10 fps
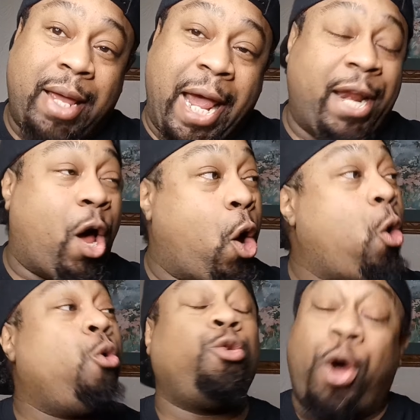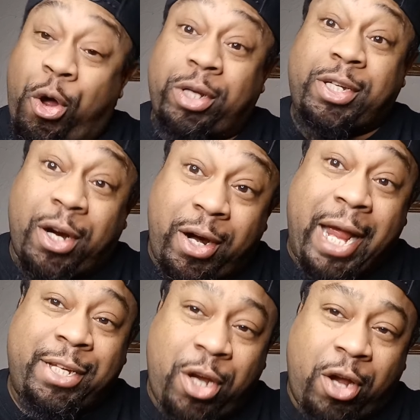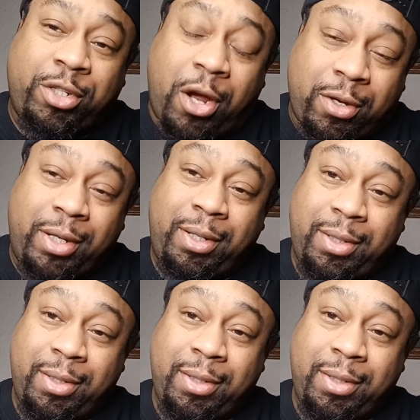and hold on to her as y'all talking?